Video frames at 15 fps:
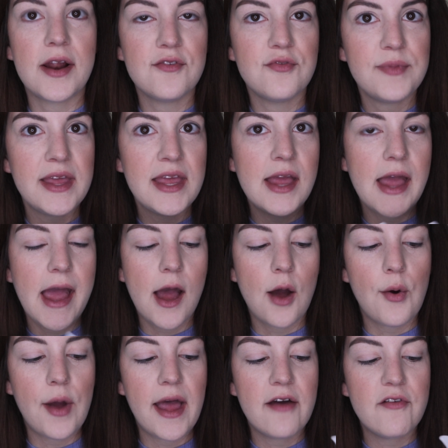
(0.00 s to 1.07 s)
of me,
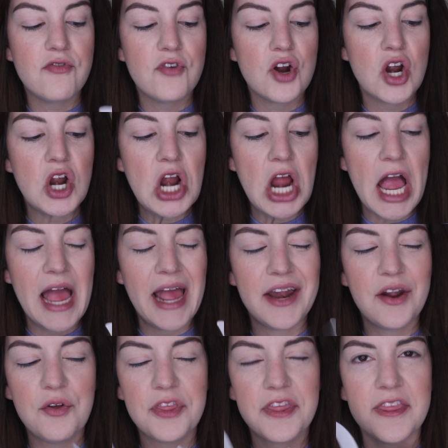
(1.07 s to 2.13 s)
however, I
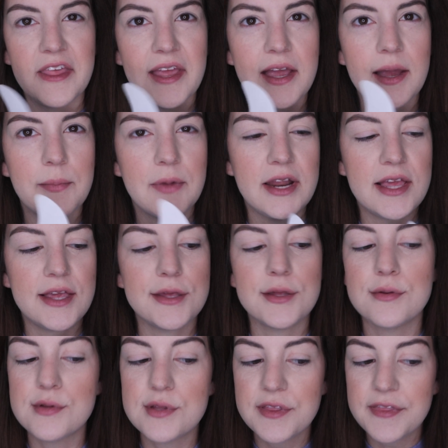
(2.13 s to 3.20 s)
don't think I'm going to
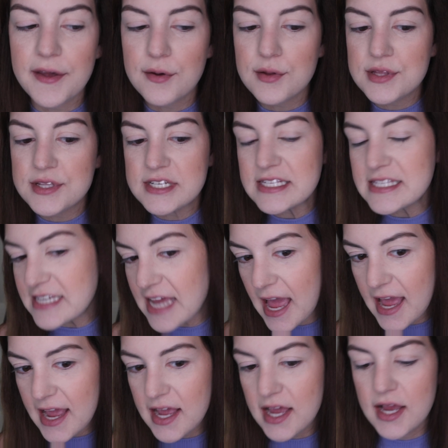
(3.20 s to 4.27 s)
use those
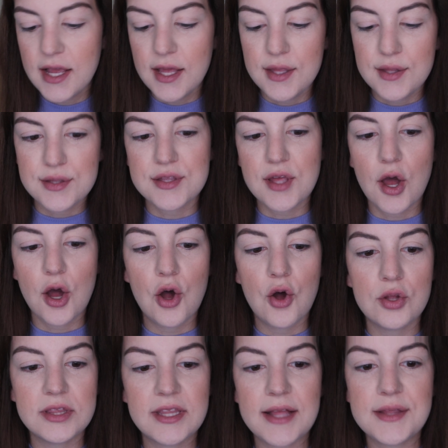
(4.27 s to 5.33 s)
today.
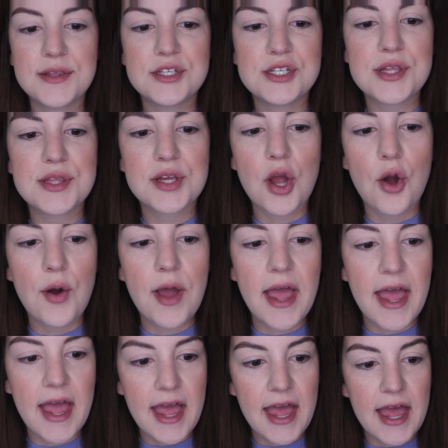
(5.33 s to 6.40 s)
So let's just go
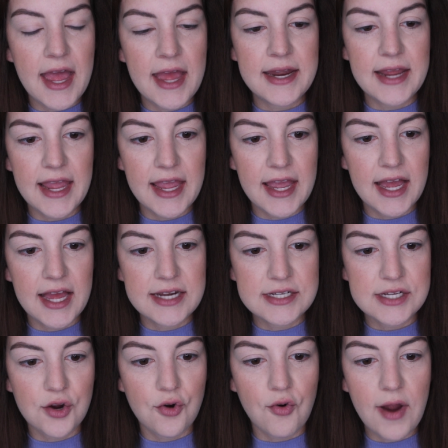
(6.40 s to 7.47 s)
ahead
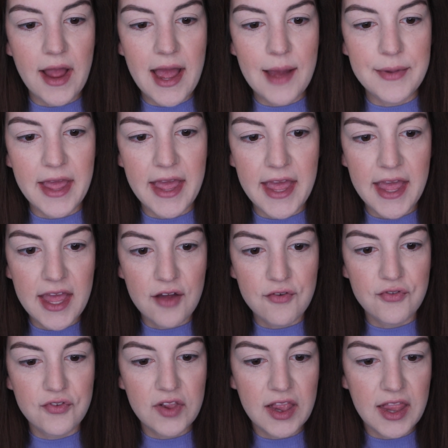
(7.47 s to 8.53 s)
and grab a
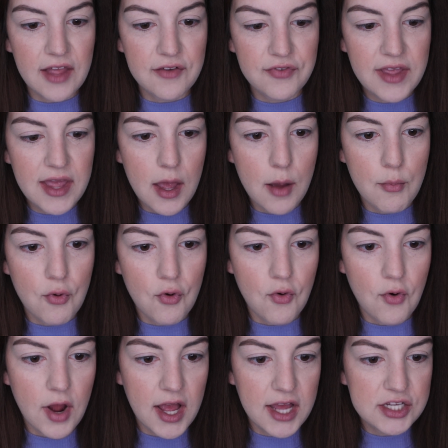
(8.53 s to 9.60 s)
fluffy
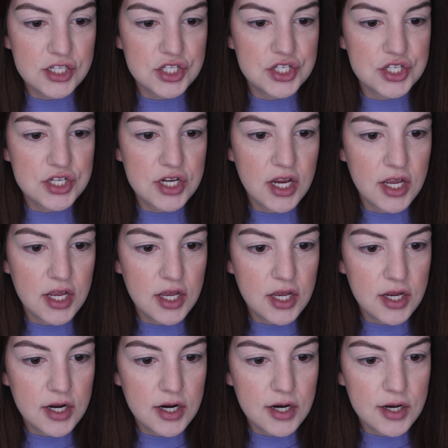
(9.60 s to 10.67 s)
brush.
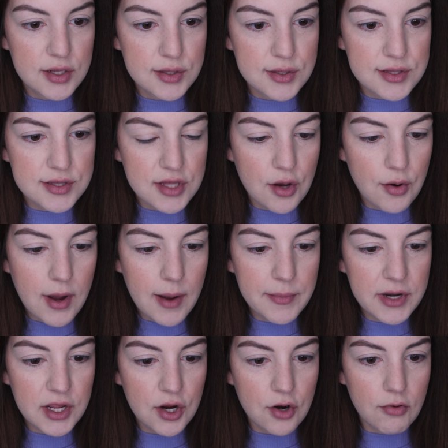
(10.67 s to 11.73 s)
So I'm
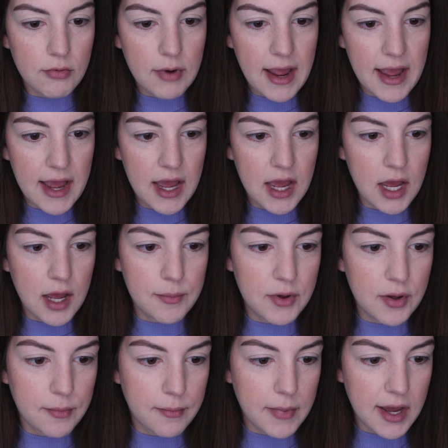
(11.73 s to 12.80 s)
going to
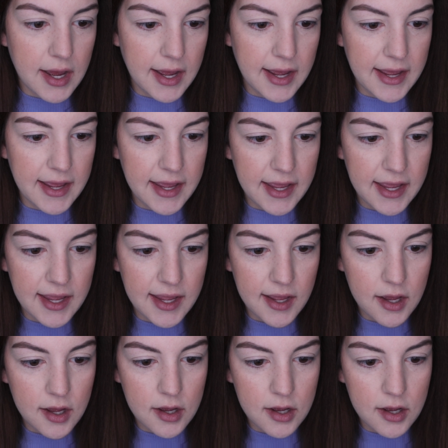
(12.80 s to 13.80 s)
grab my